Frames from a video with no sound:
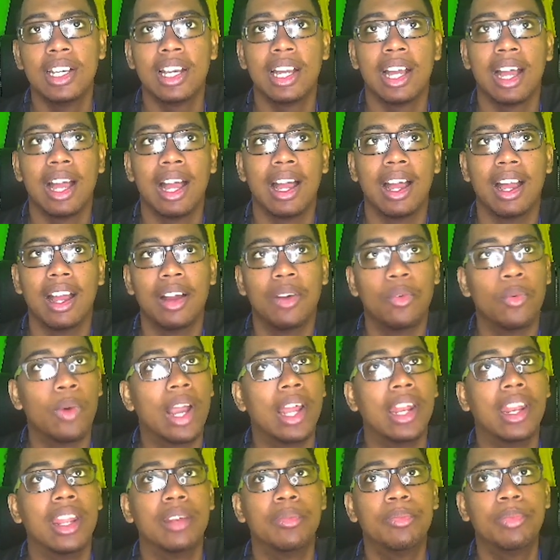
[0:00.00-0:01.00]
uh, why
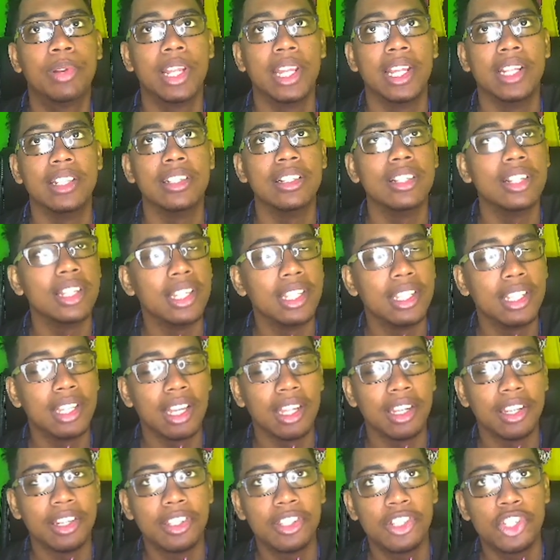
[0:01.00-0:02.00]
not play it early
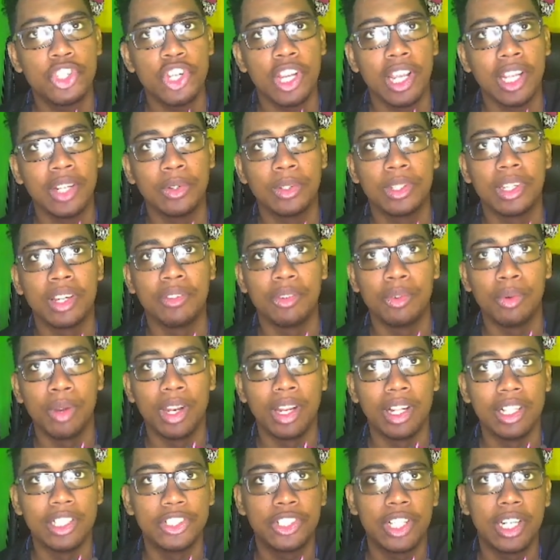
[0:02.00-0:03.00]
and share it with everyone
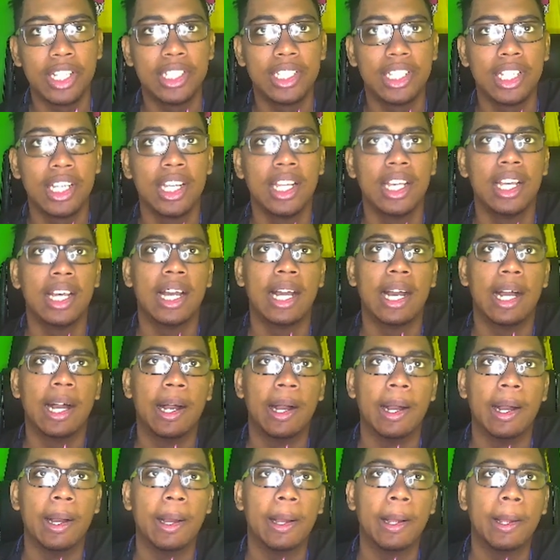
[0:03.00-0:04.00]
else, right?
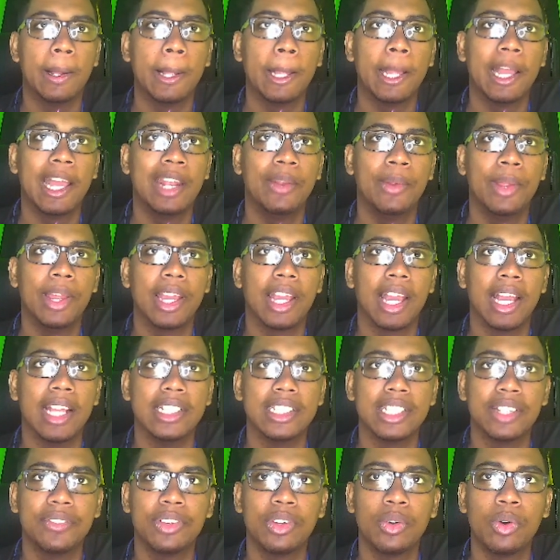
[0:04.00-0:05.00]
Uh, anyway, guys,
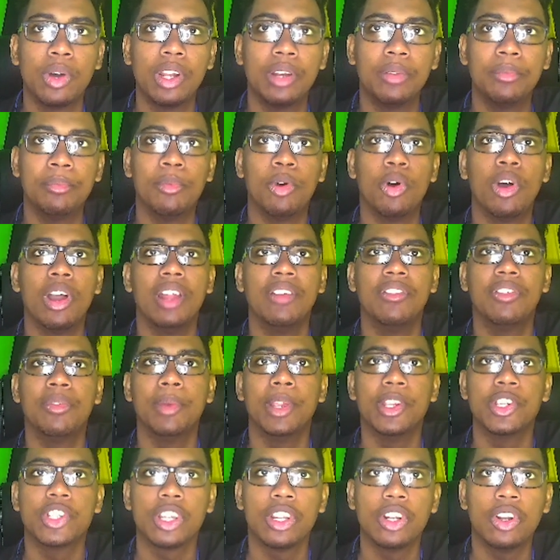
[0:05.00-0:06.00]
if you want more
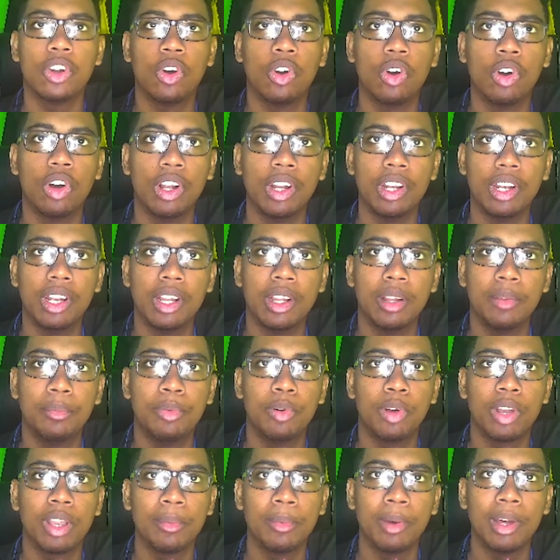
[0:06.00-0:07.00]
information on
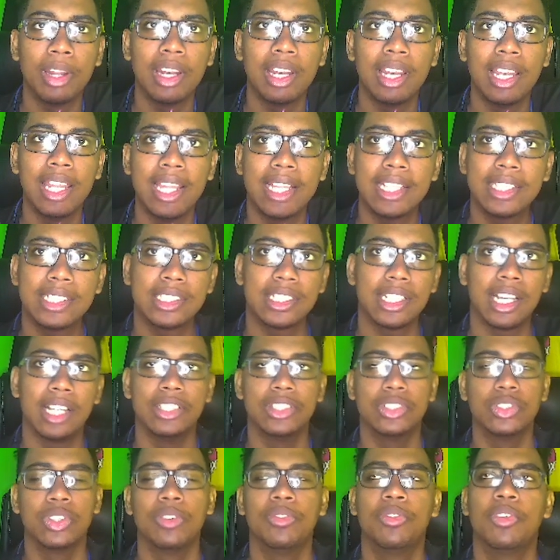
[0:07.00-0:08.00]
Pokemon leaks and
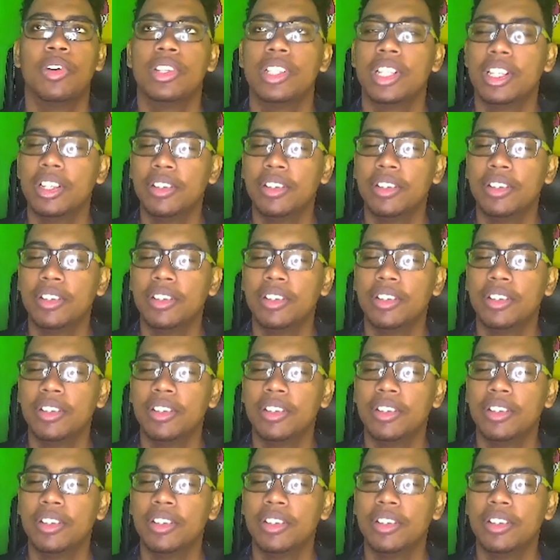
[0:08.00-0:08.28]
so forth in the